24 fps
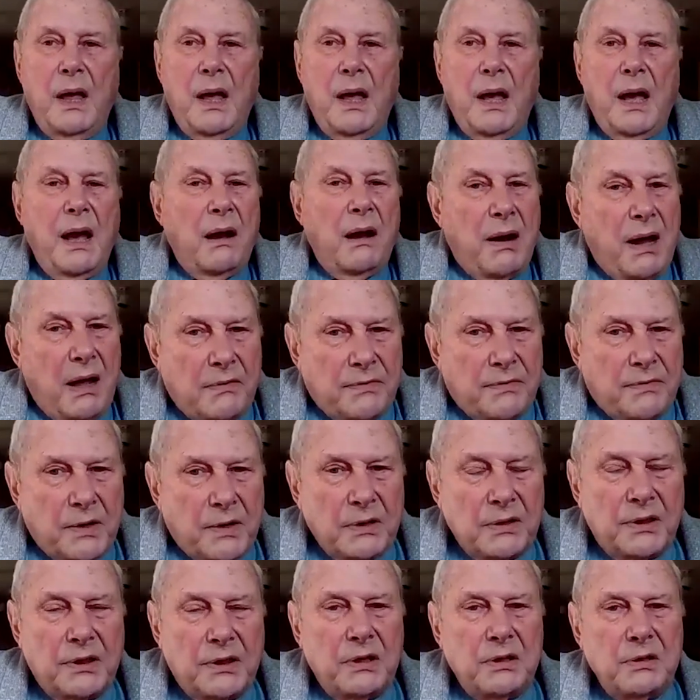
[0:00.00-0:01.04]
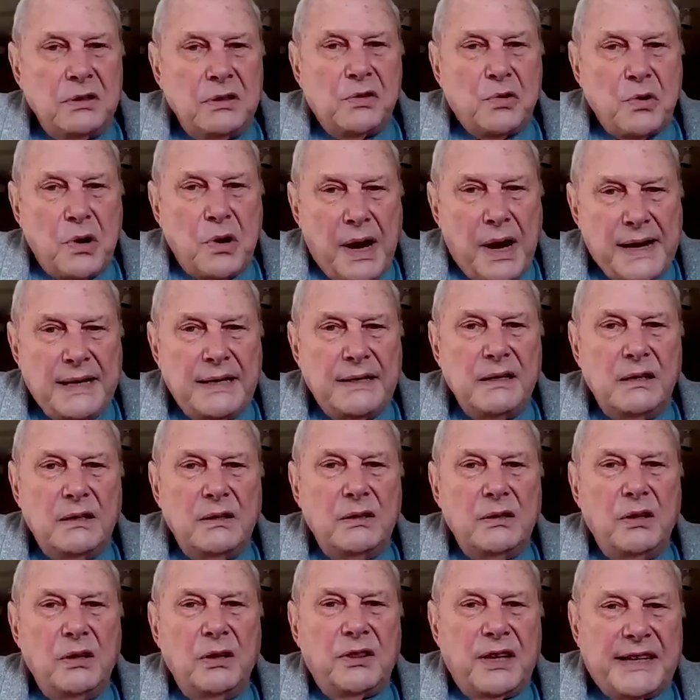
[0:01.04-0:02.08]
However, the
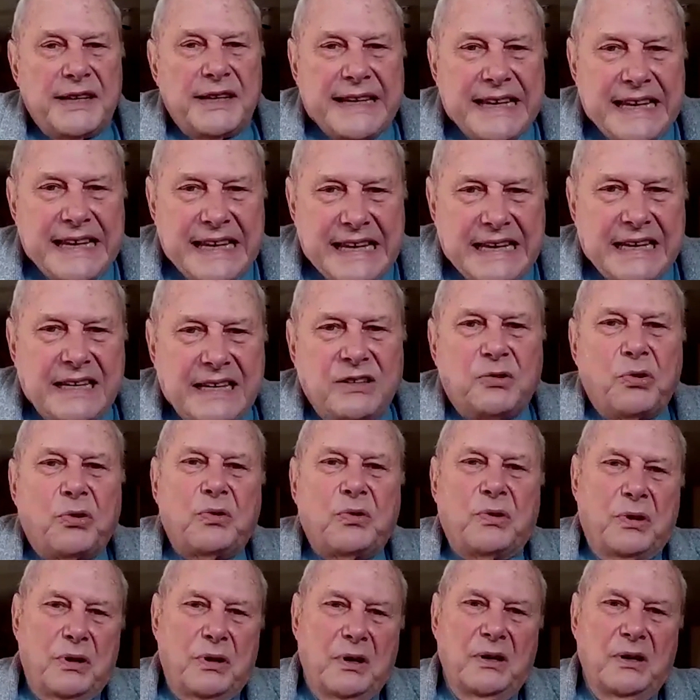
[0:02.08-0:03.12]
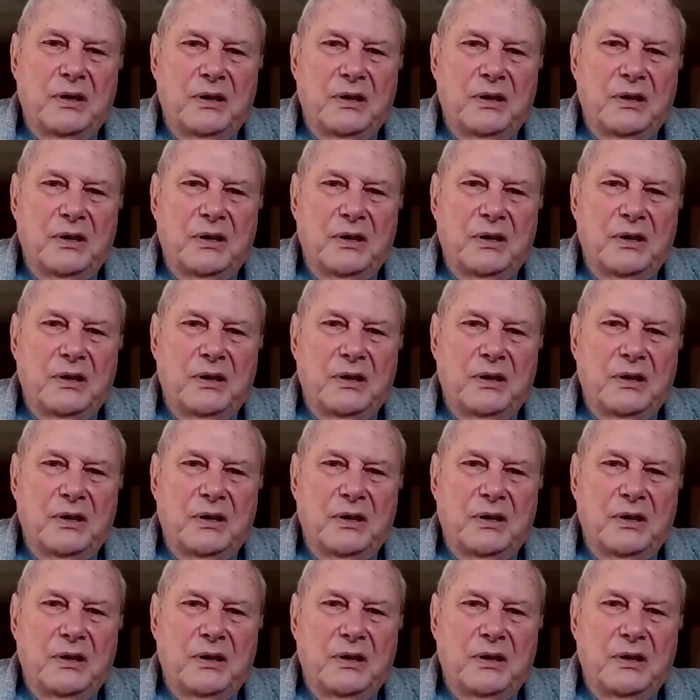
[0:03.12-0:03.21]
key door